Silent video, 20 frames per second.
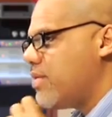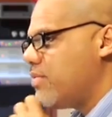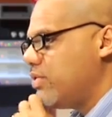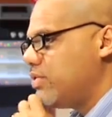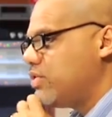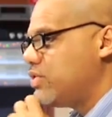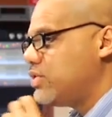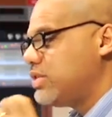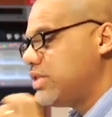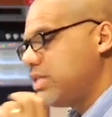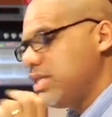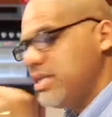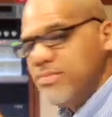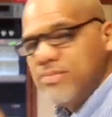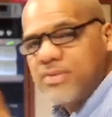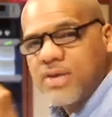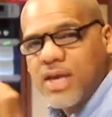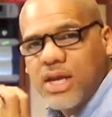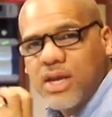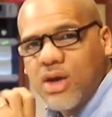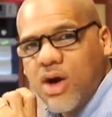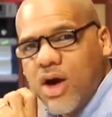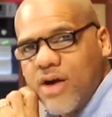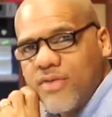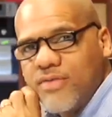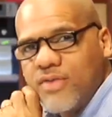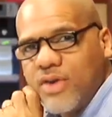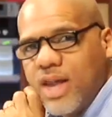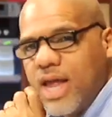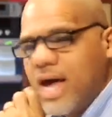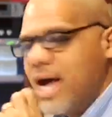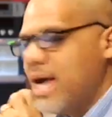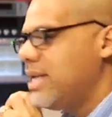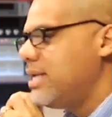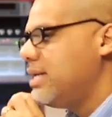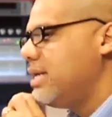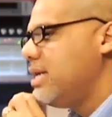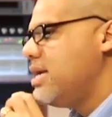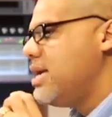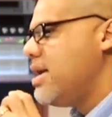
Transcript: which seems like an awful lot,